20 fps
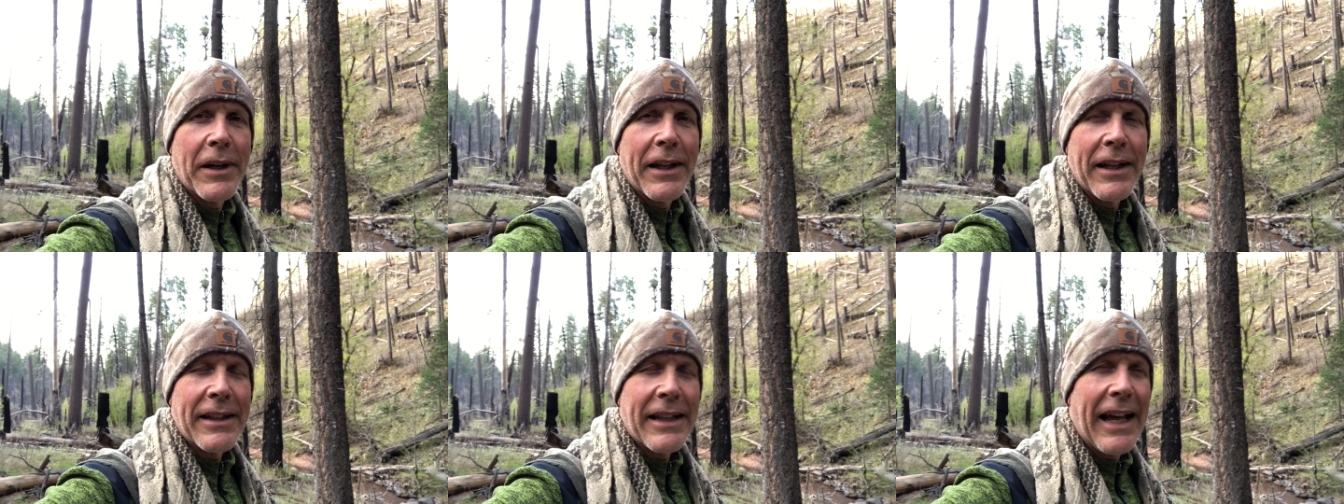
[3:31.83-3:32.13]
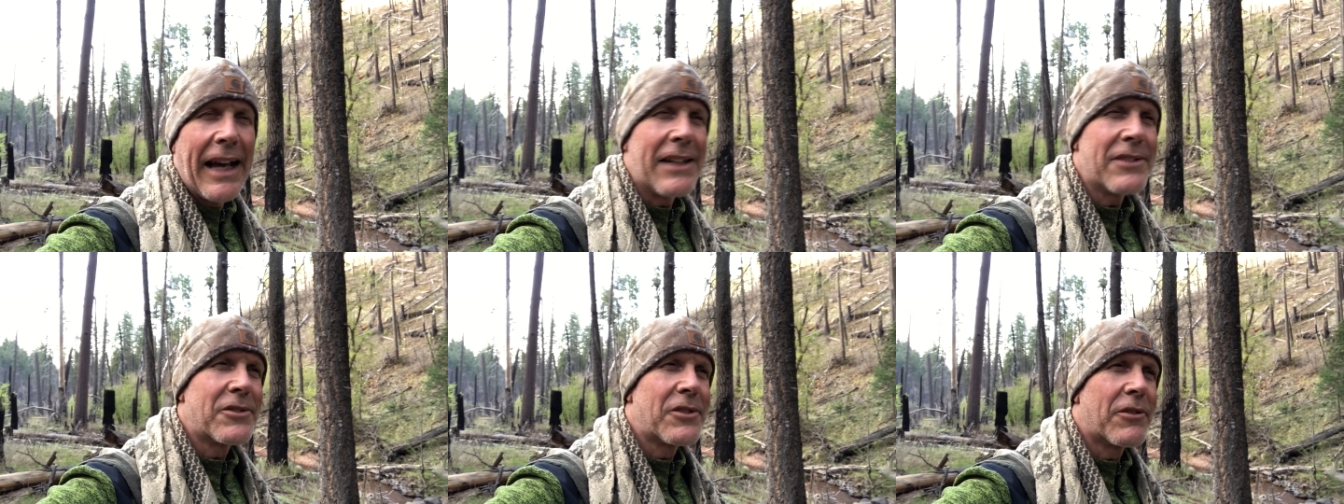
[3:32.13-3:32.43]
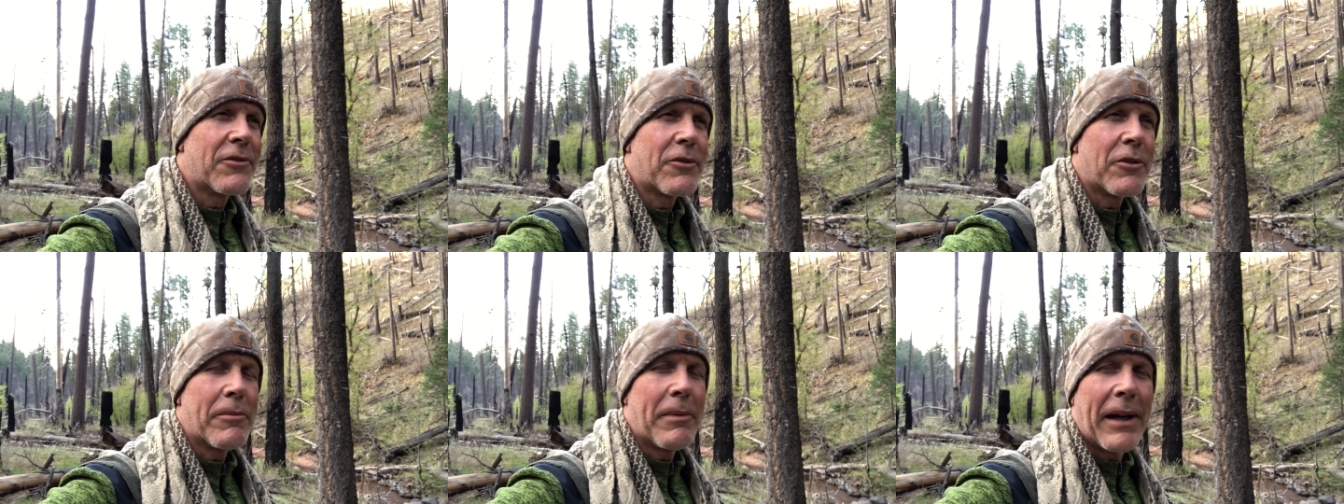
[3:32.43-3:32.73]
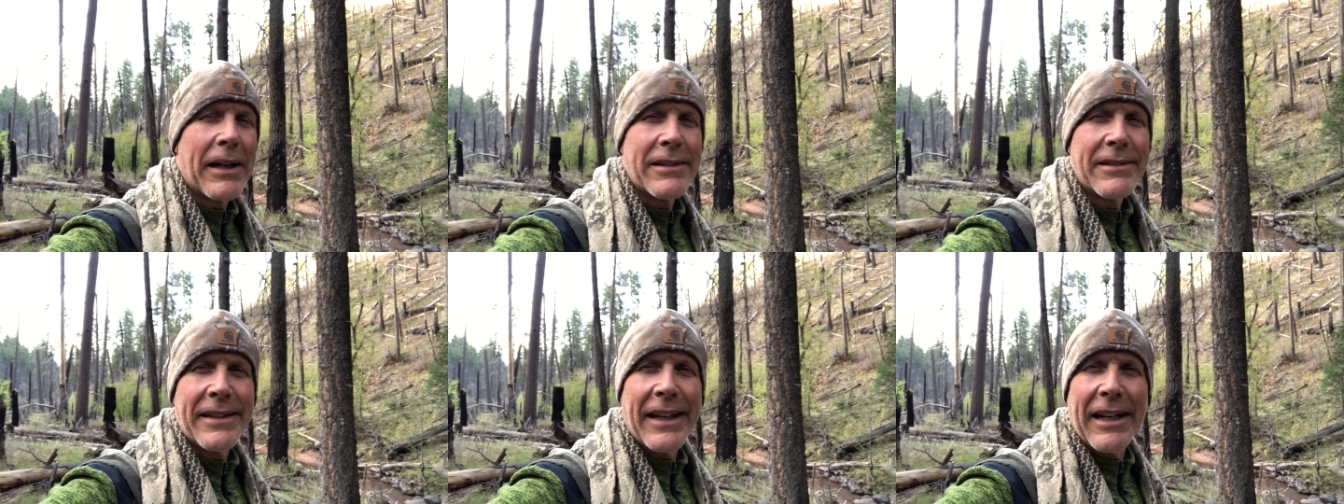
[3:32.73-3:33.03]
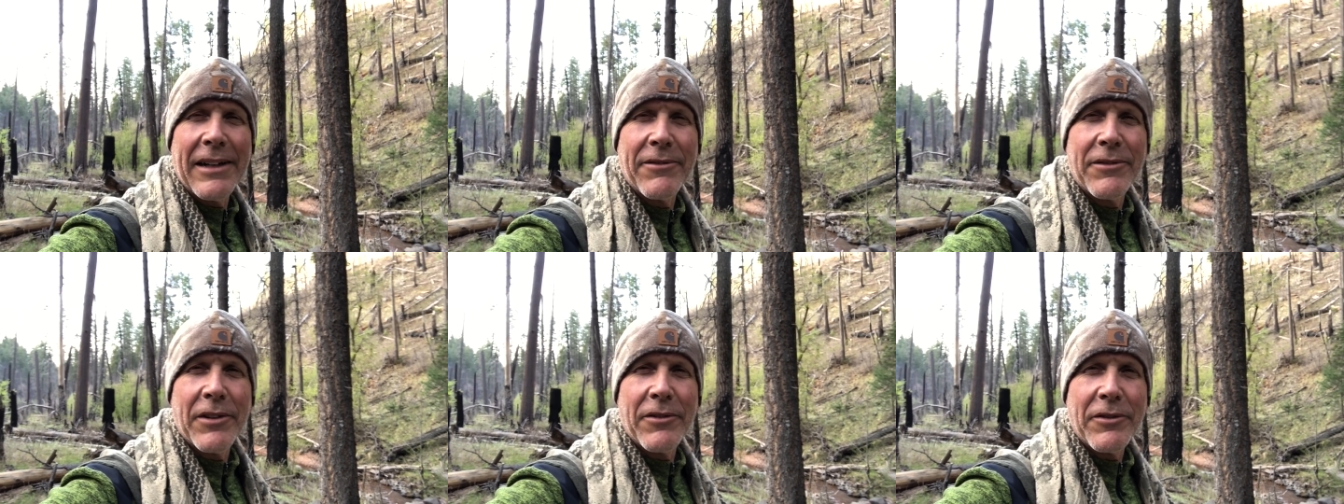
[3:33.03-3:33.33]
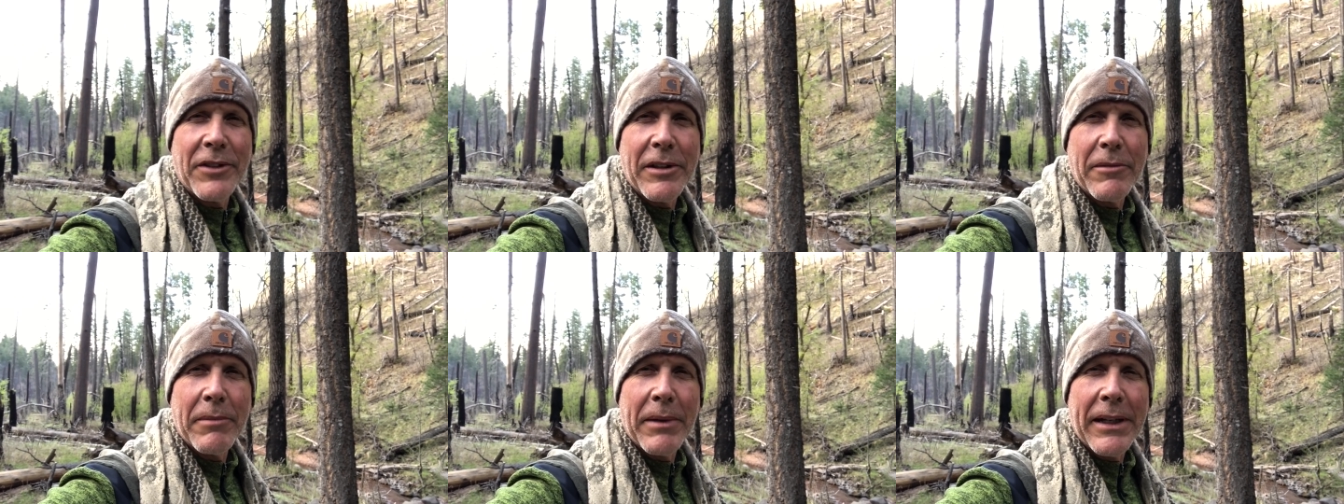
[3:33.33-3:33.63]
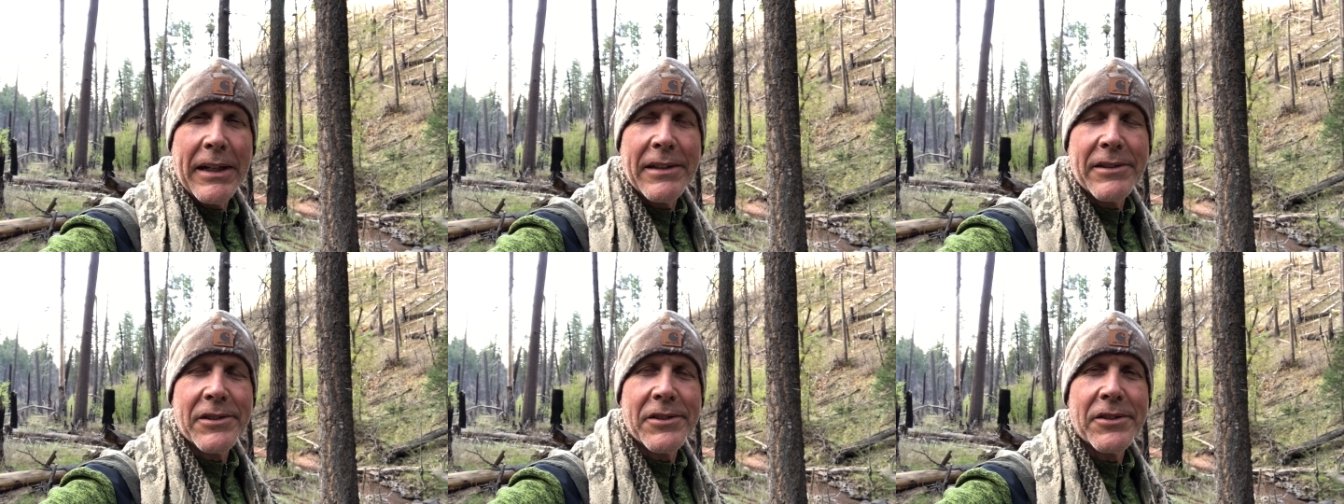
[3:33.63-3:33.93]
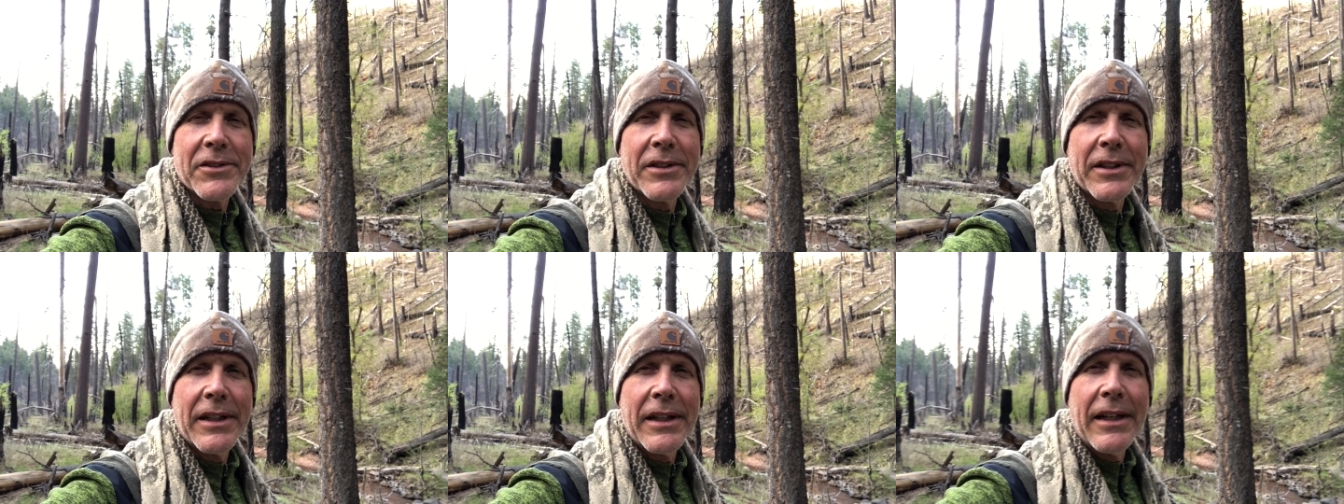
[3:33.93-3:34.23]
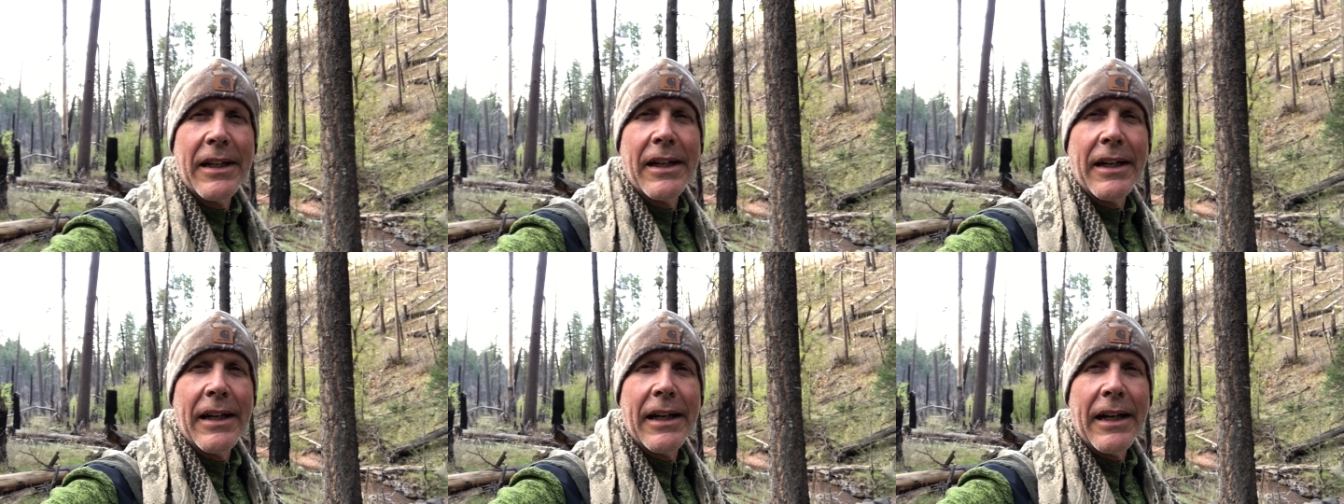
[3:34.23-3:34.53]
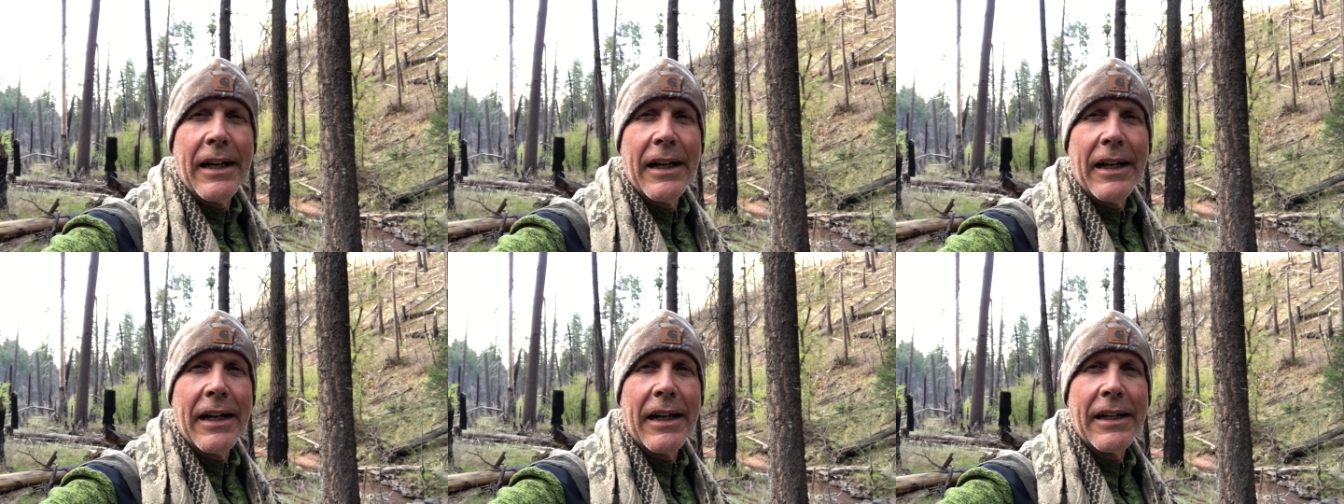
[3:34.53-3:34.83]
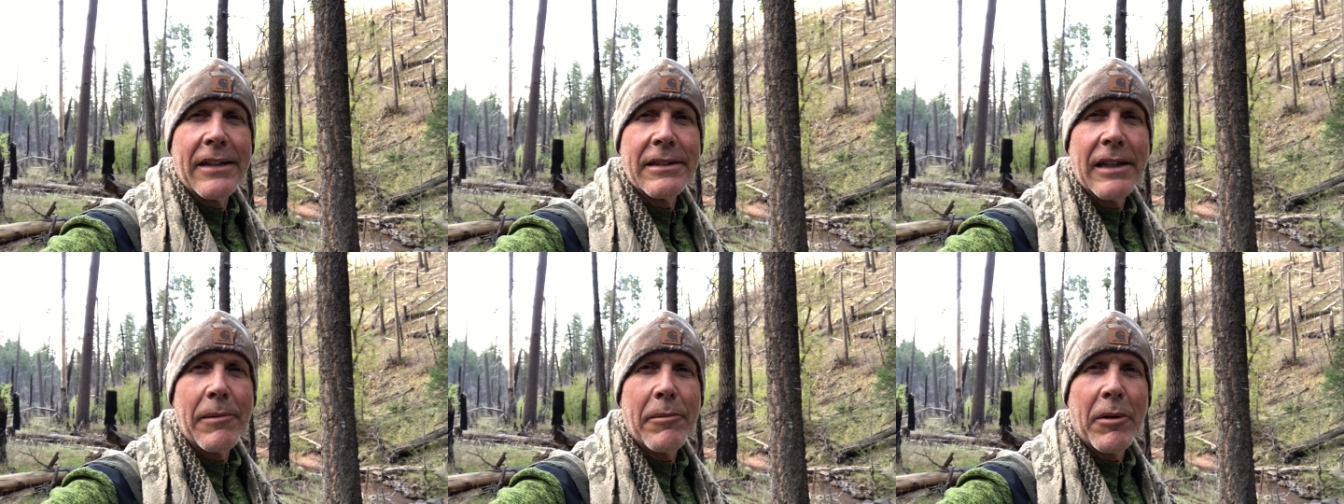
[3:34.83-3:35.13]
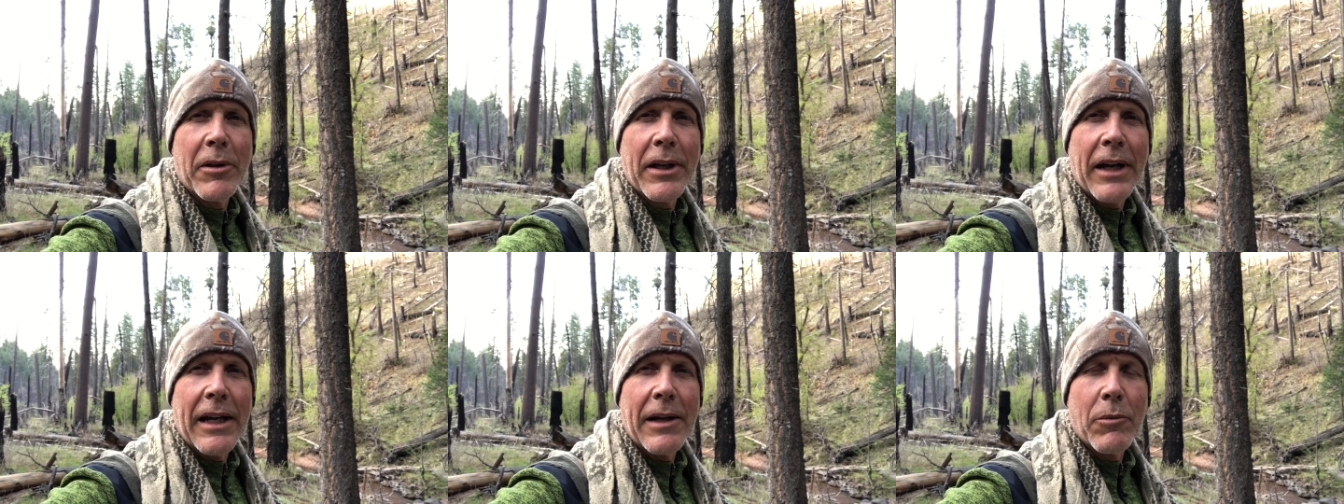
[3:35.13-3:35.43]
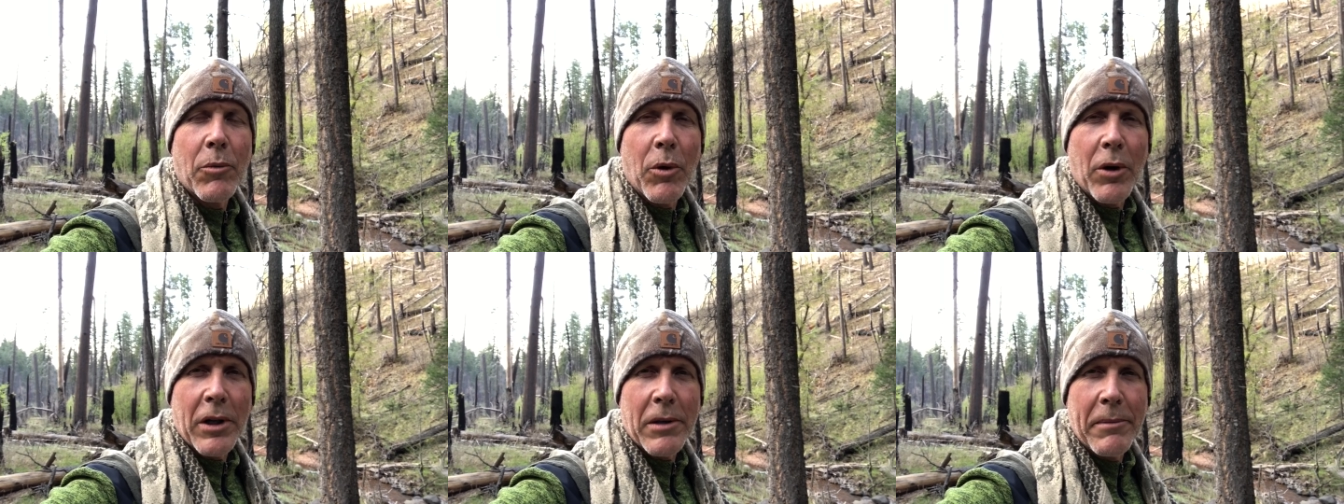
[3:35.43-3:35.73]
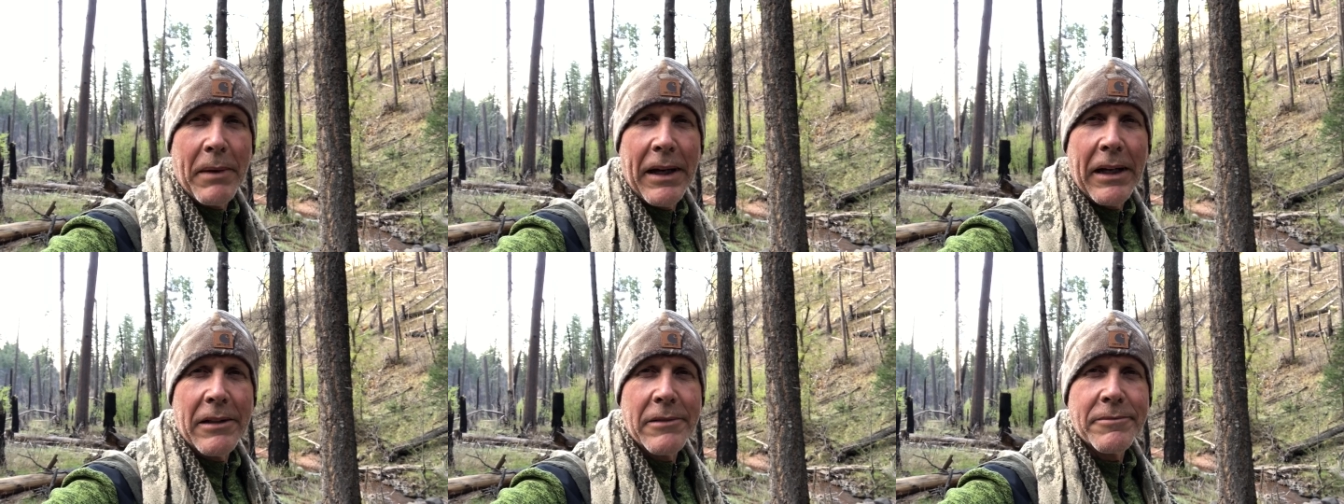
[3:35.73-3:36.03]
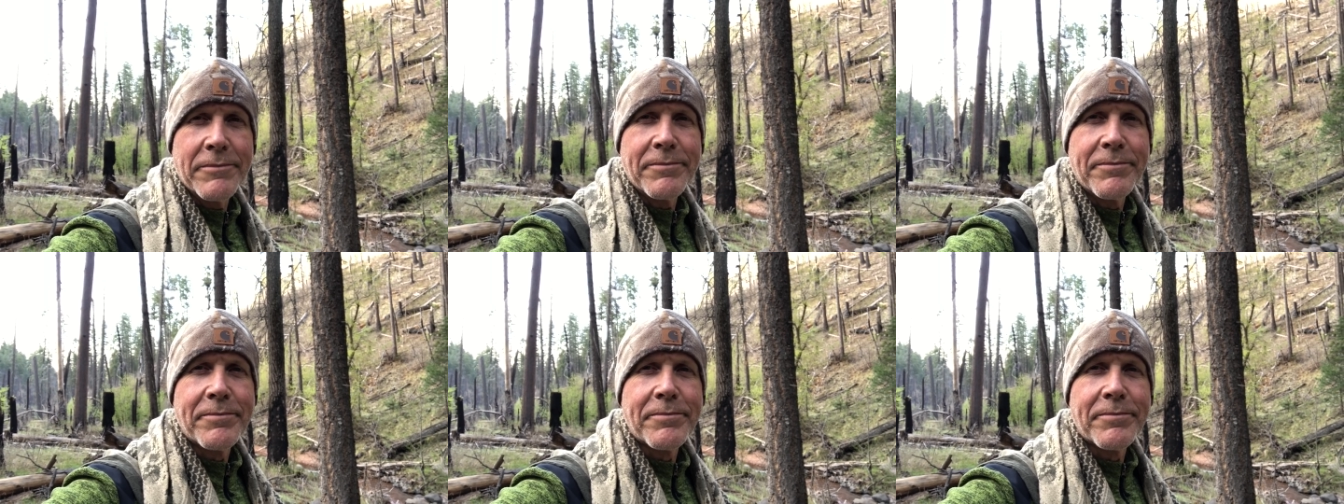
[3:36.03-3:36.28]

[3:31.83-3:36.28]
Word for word: they lasted for about 10-15 minutes. I was able to kind of work them out,